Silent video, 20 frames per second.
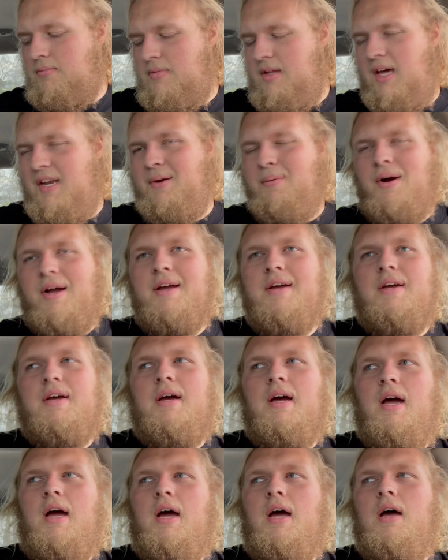Anyway,
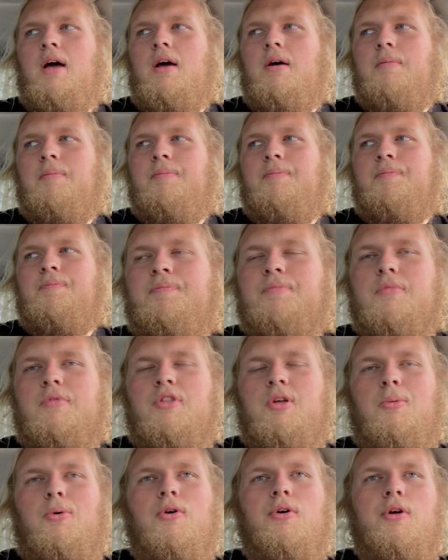the
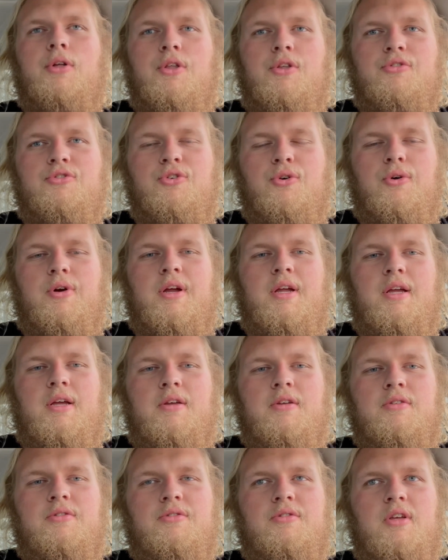moral of the story
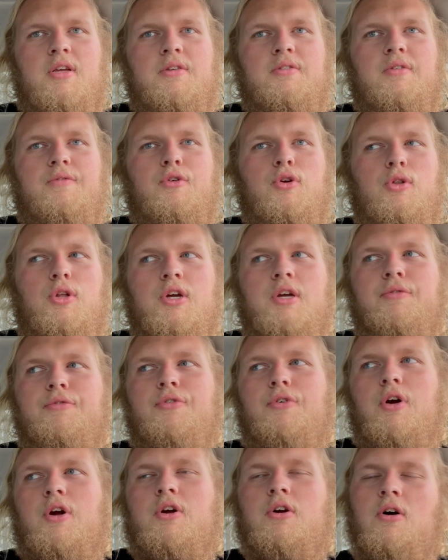is if you're looking
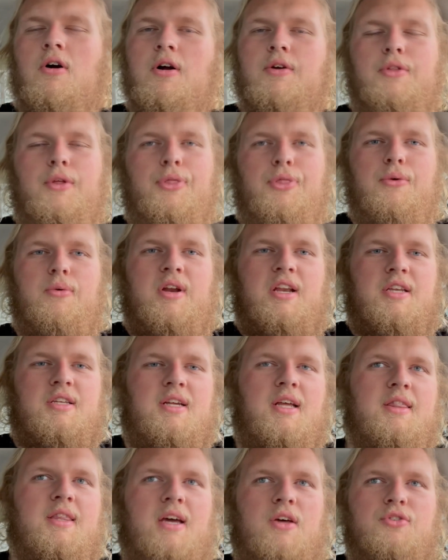for a car in the $3,000 to
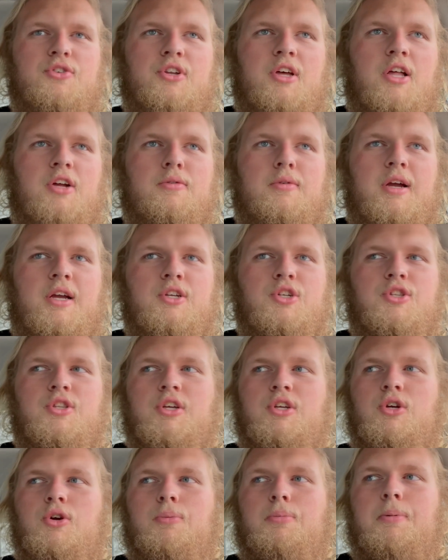$10,000 range
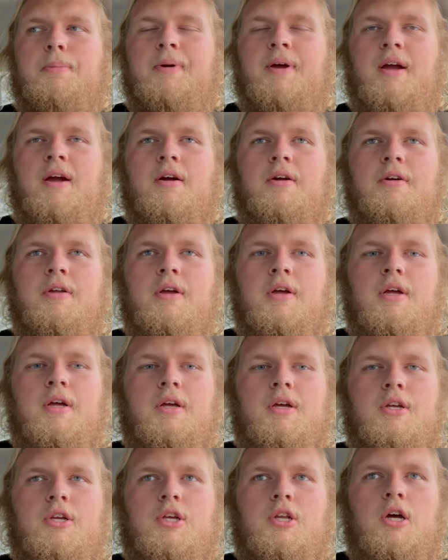that you're prepared,
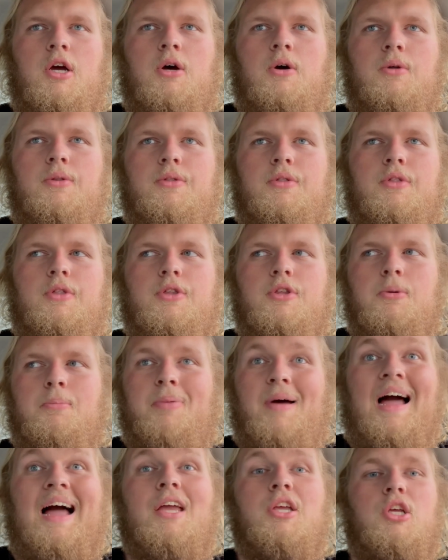you know, to
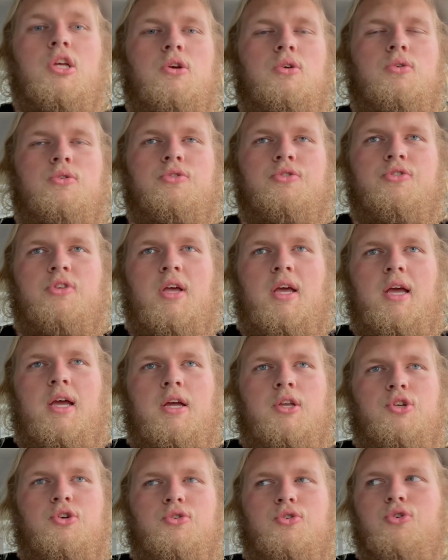buy used,
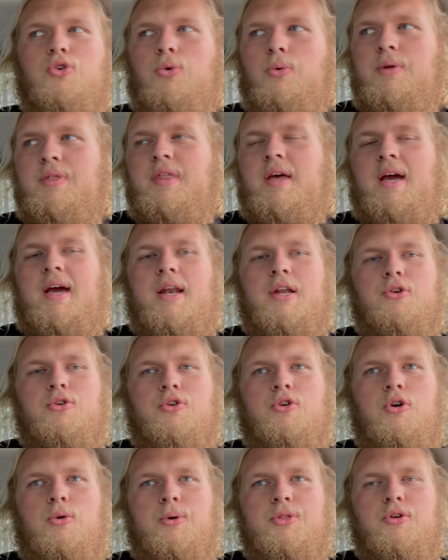and you're cool with that, and you're
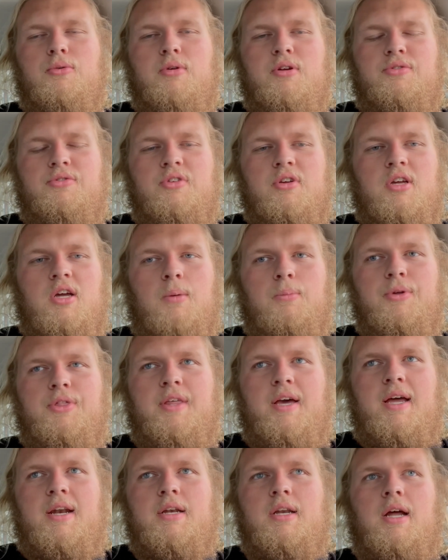cool with the risks that come with
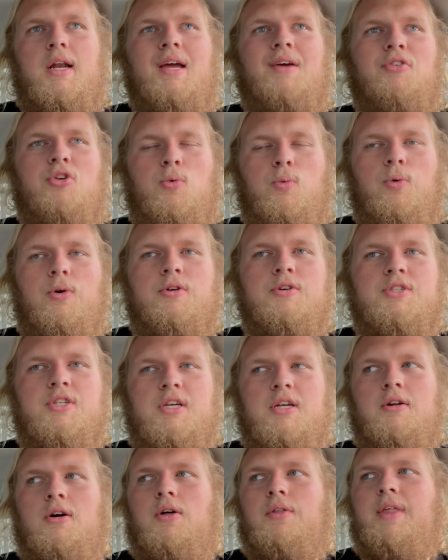that, and not having a
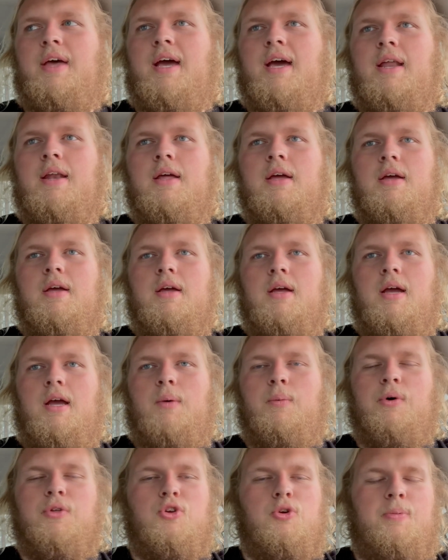warranty and all that,
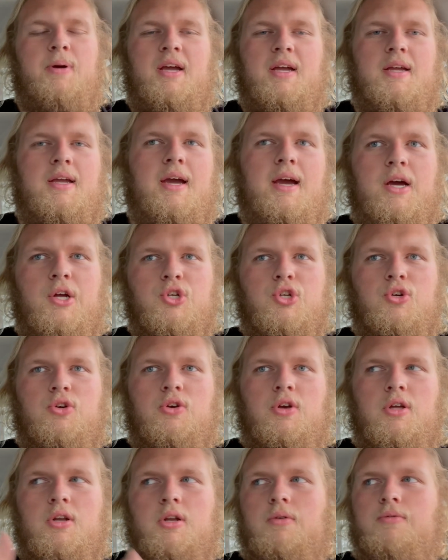and whether you're paying cash or
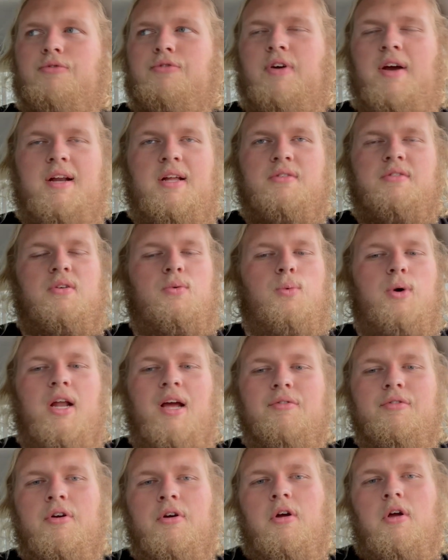you're going to finance it,
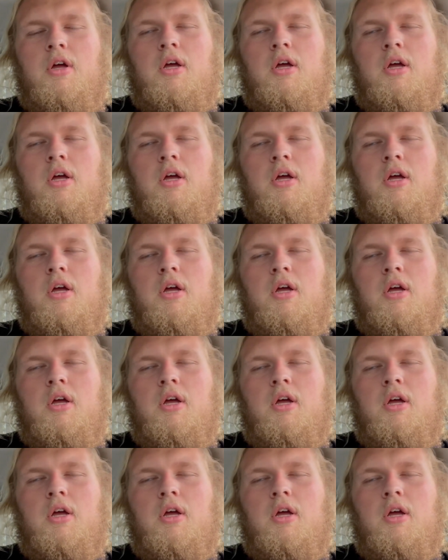whatever,